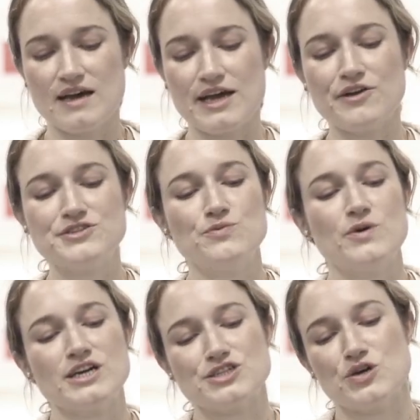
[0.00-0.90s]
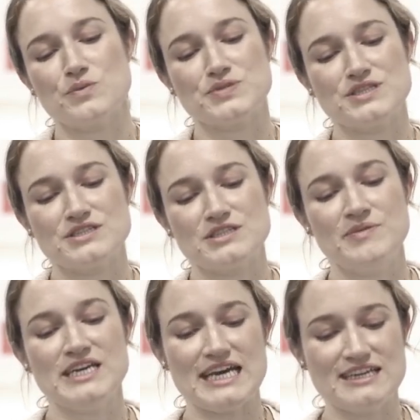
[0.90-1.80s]
I go to workshops to
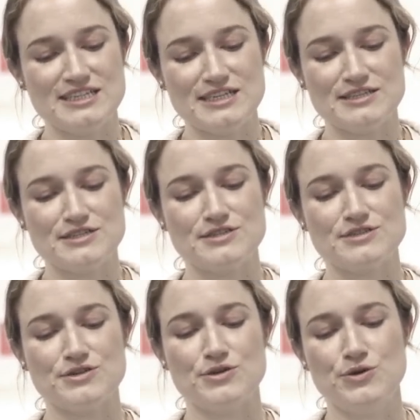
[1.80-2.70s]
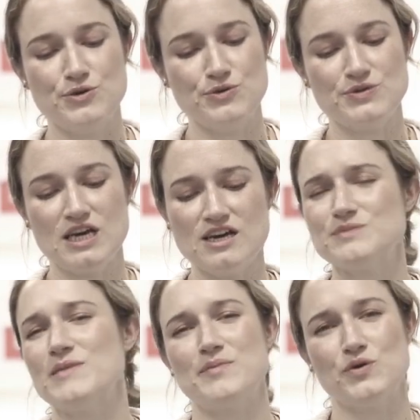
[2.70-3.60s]
meet editors who
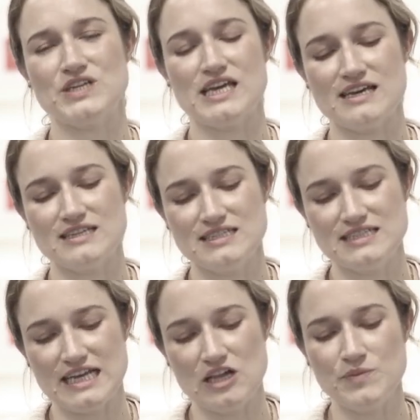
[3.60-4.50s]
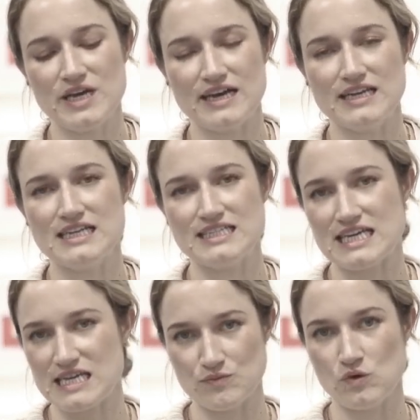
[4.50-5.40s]
touch my body and tell me I need
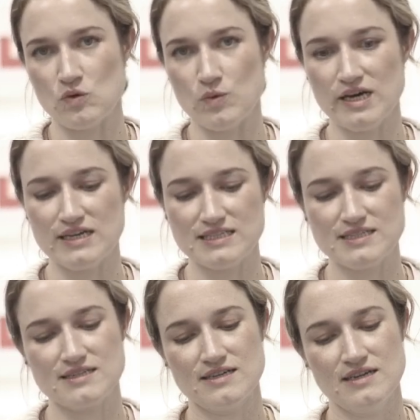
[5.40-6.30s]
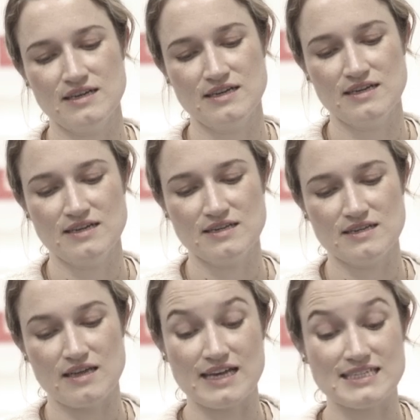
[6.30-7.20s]
to eat more words.
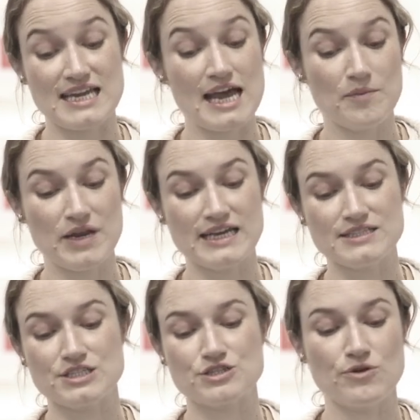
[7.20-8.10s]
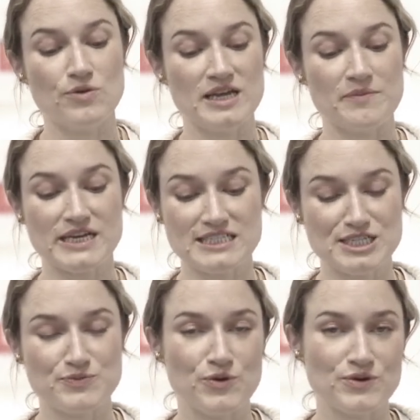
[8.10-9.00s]
I stay up late scrolling
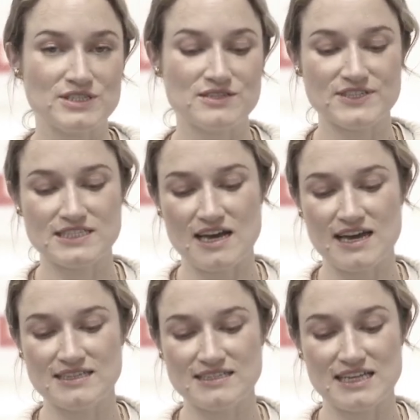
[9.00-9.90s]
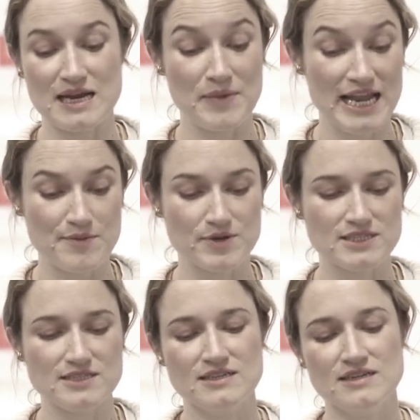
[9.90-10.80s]
message boards for signs that I'm
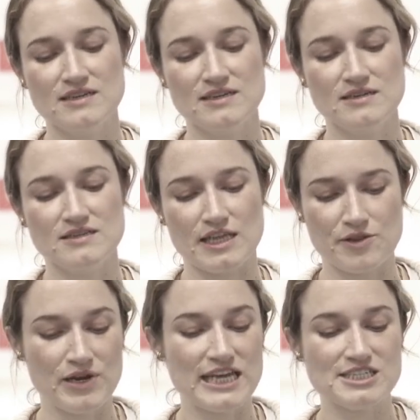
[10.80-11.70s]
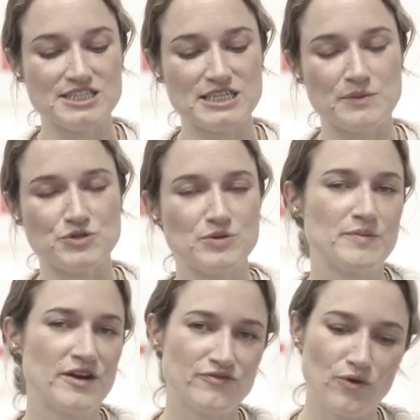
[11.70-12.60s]
laboured, that the relationship
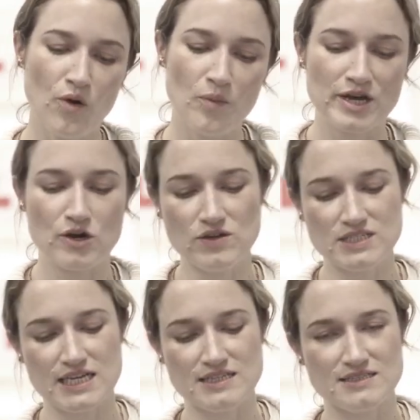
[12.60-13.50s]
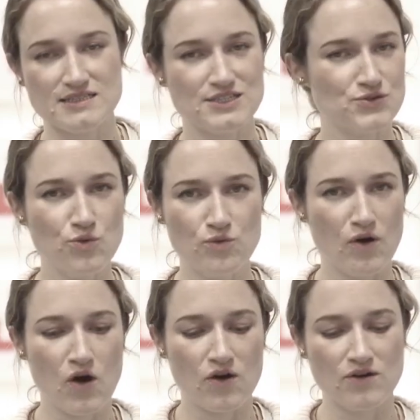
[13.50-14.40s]
between my form and content is all
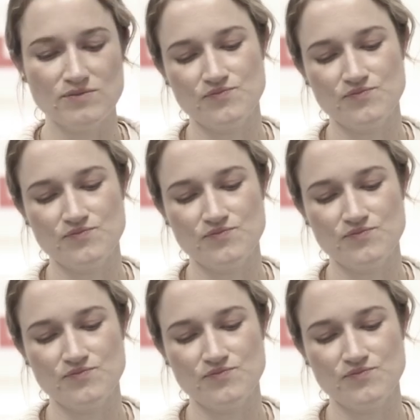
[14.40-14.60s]
wrong.